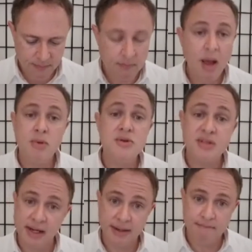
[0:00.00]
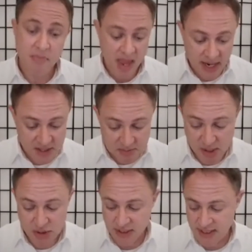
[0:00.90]
my music. And
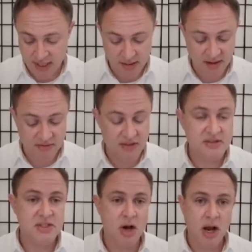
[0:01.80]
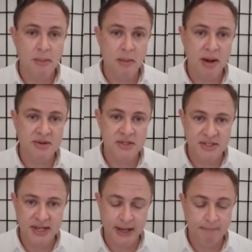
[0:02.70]
especially they loved this song I'm about to
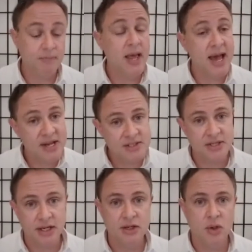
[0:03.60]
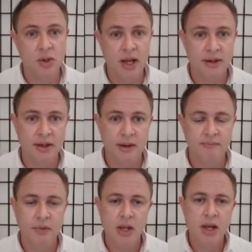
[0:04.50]
sing, as did Yolanda.
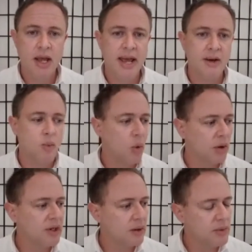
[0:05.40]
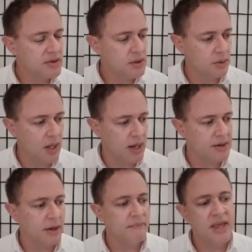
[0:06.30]
And working with
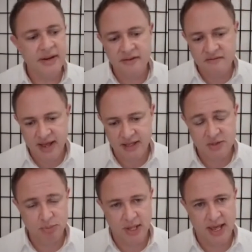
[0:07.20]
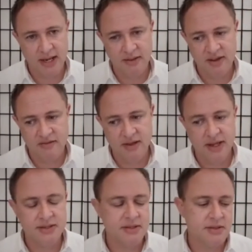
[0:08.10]
Yolanda in advance, planning the
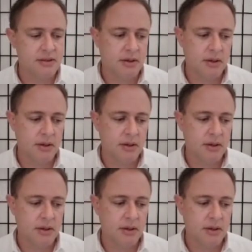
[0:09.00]
events,